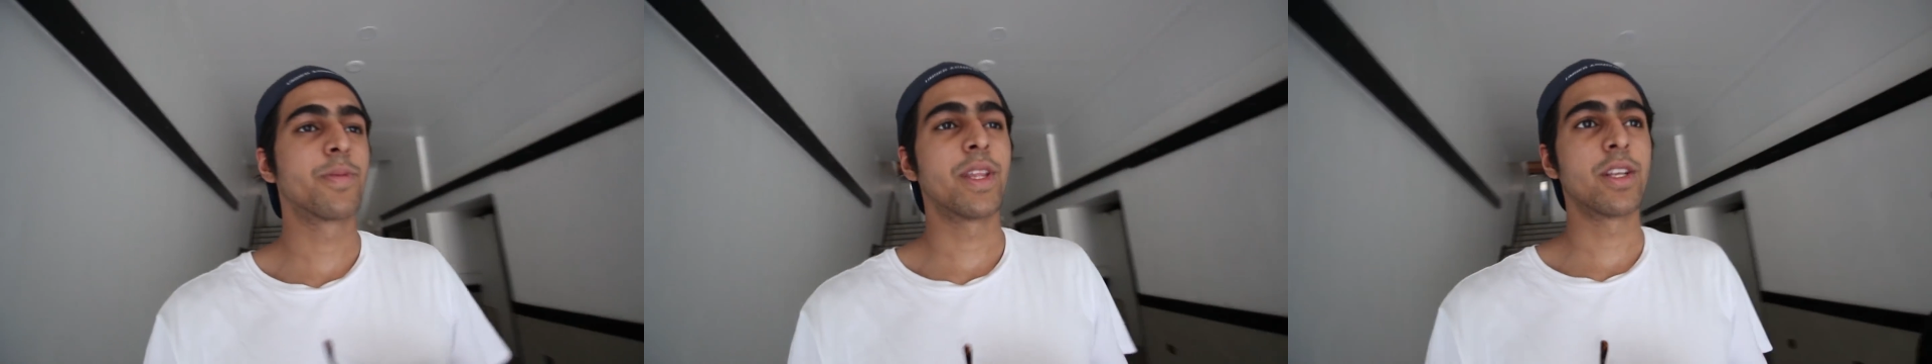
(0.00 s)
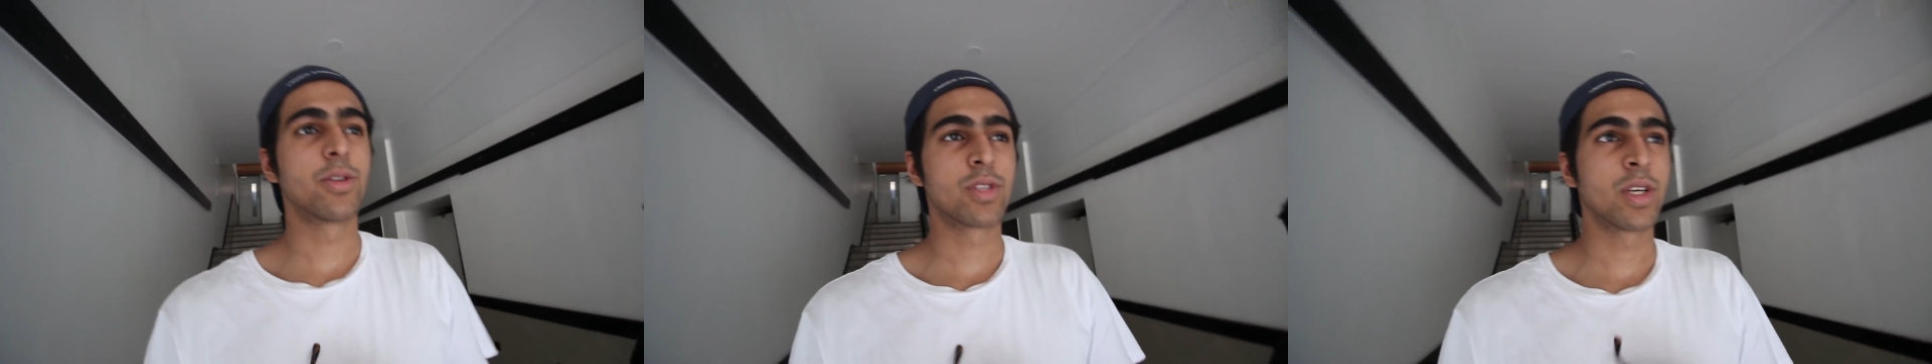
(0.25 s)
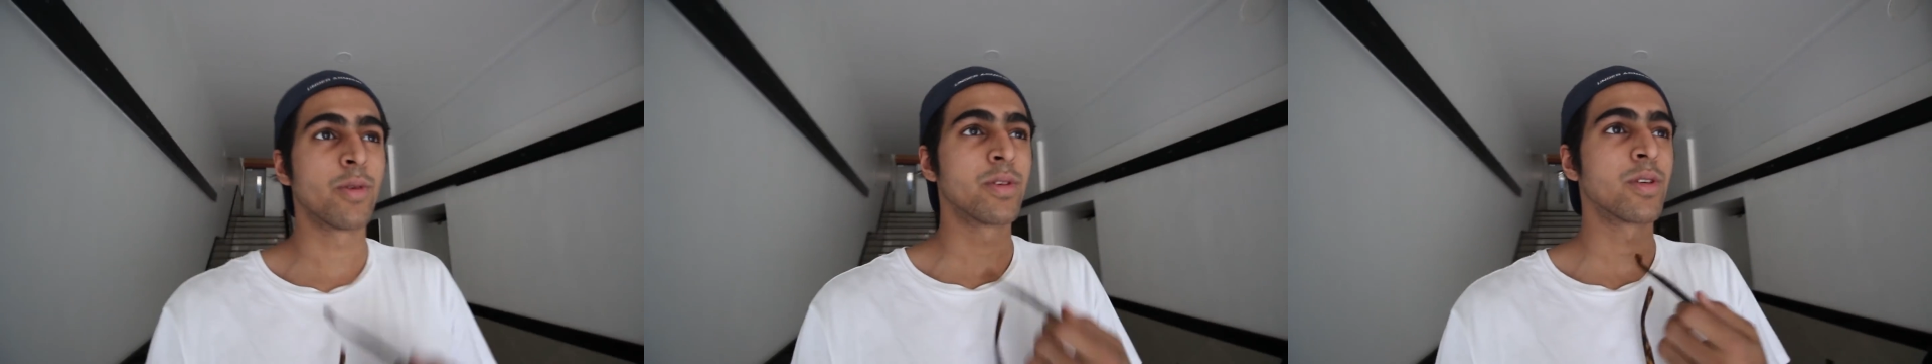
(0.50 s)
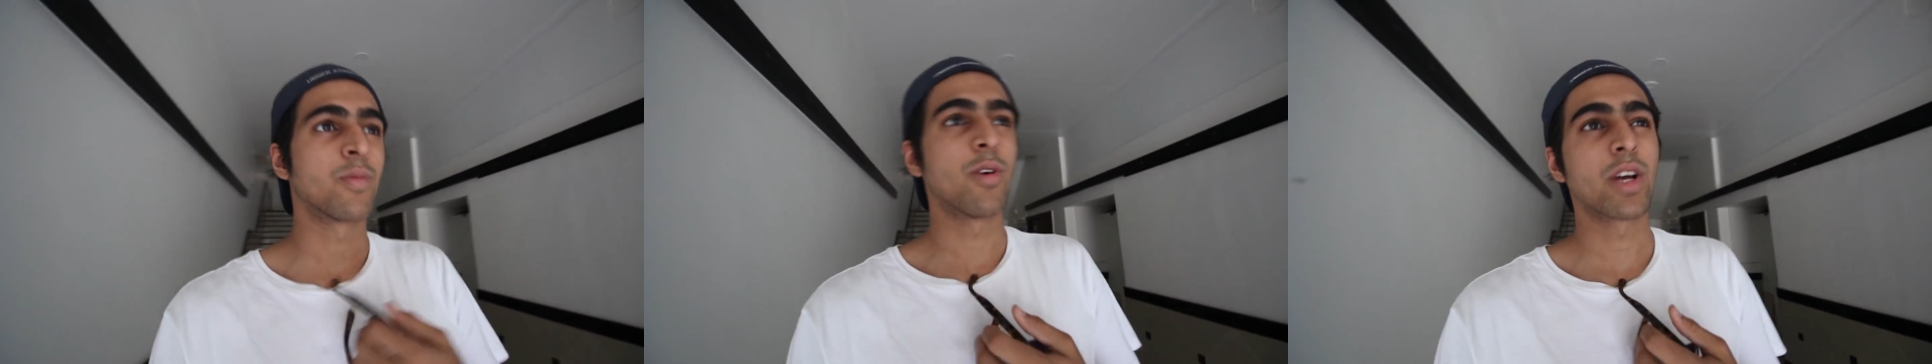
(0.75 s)
but that juicer
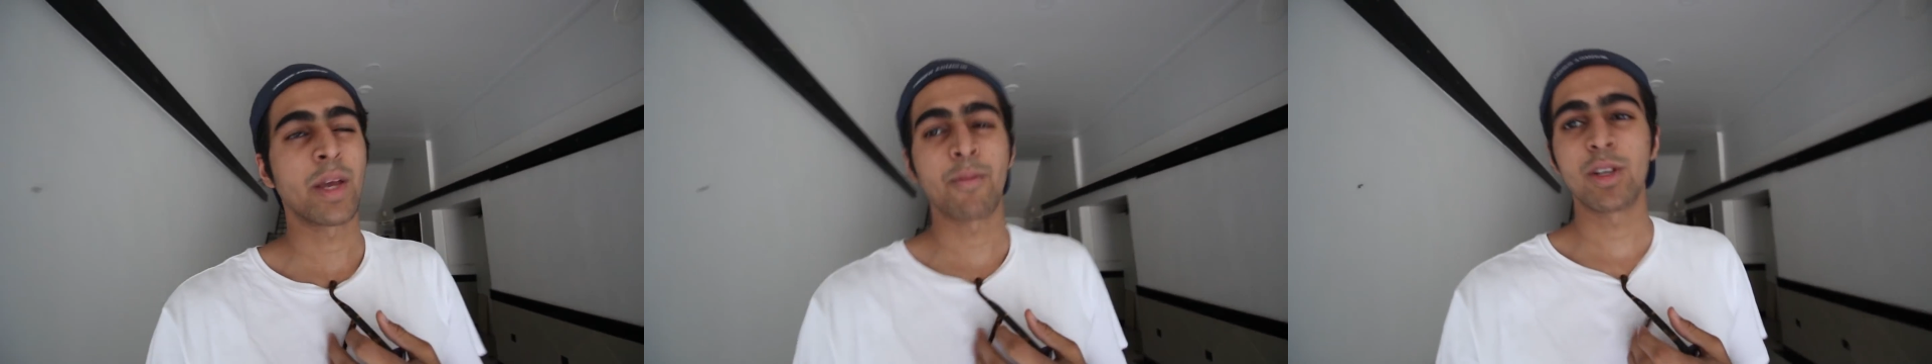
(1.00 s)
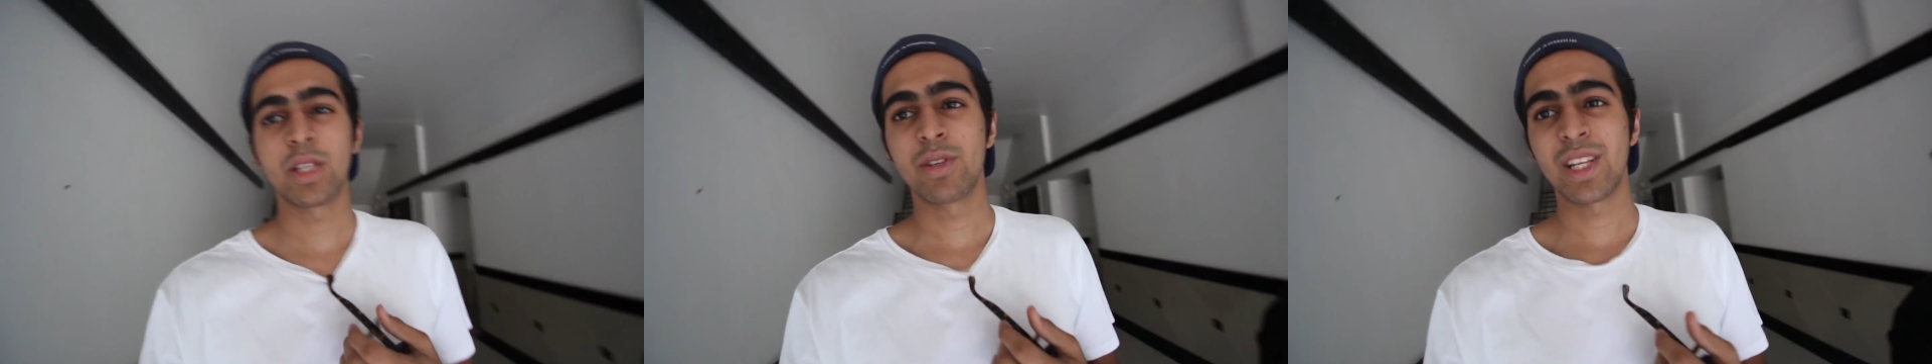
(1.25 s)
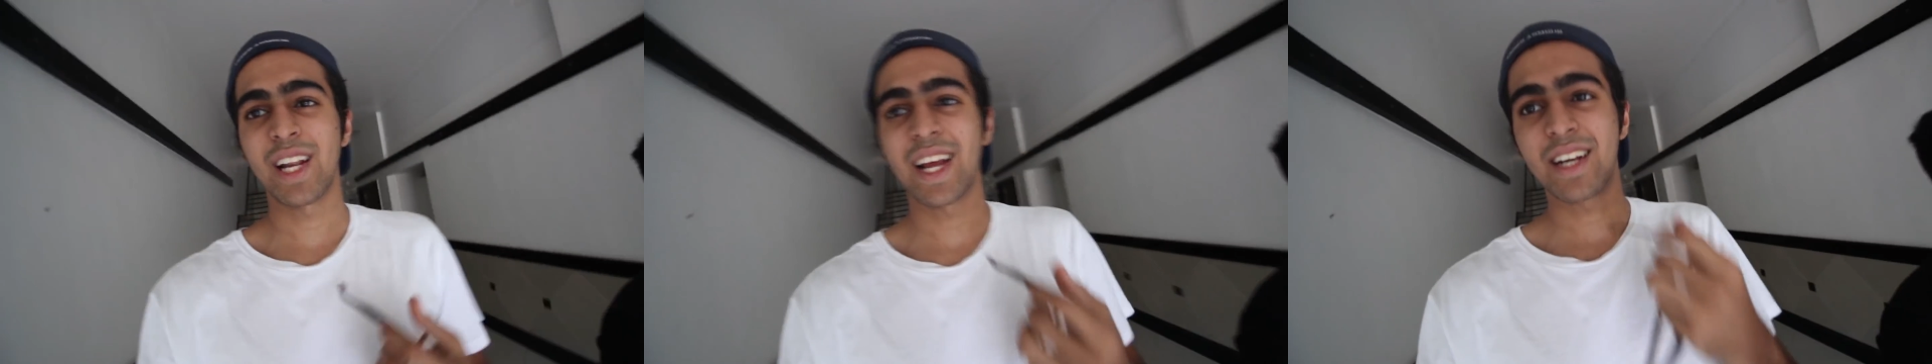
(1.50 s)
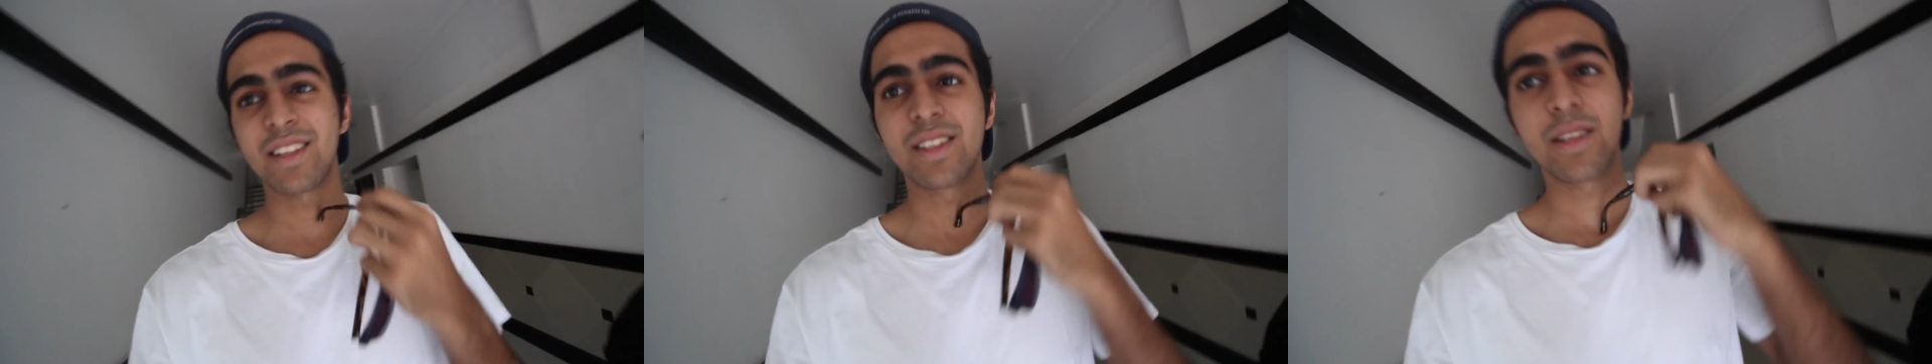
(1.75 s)
wasn't working because there was an
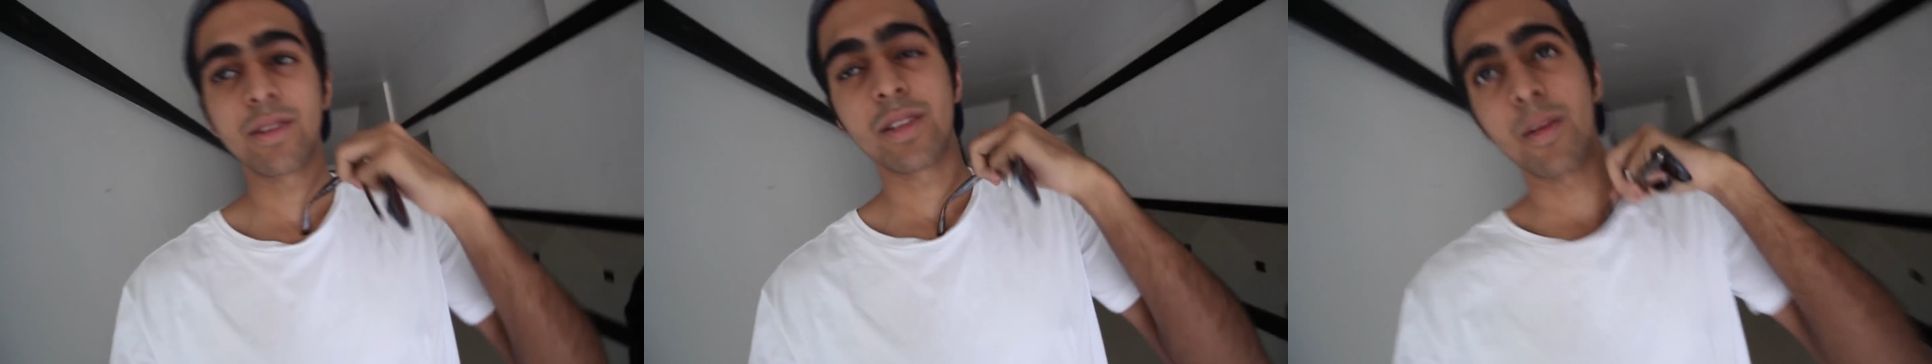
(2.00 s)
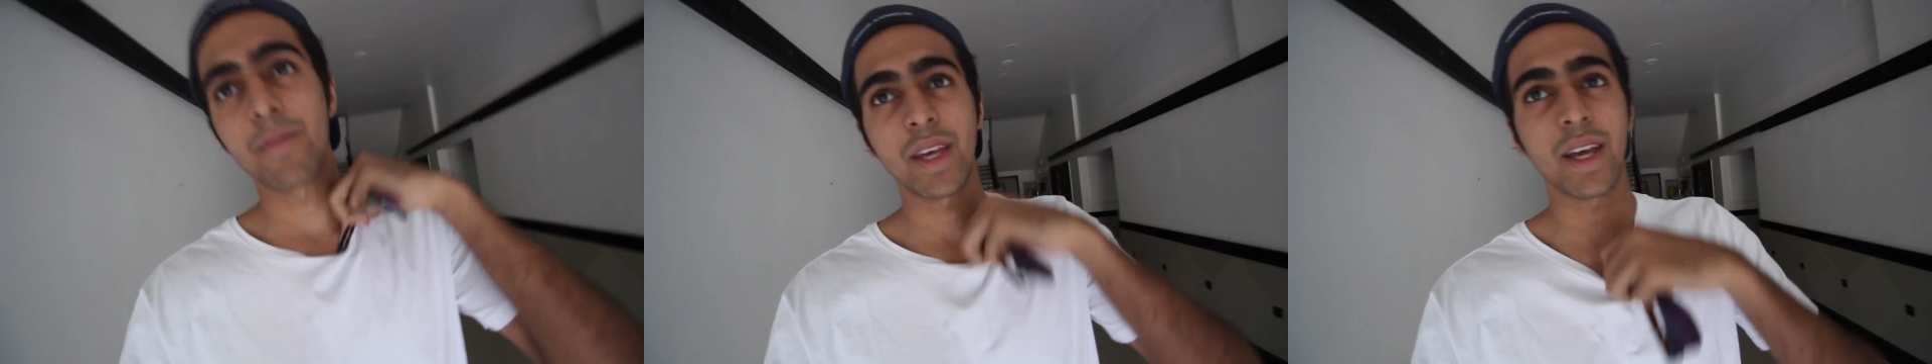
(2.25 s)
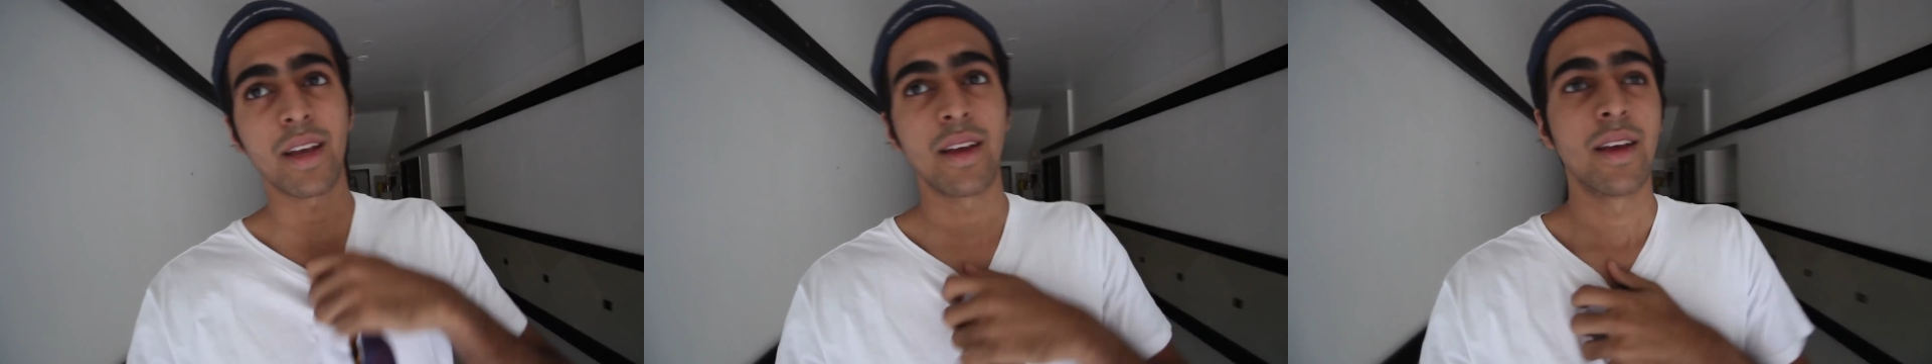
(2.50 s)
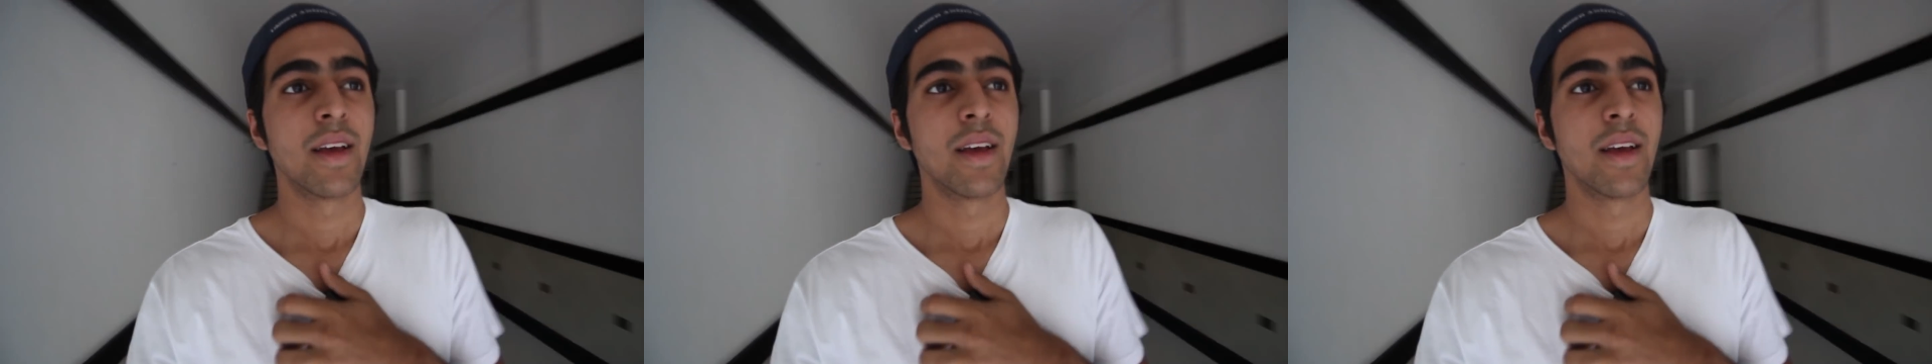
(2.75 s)
electricity or something.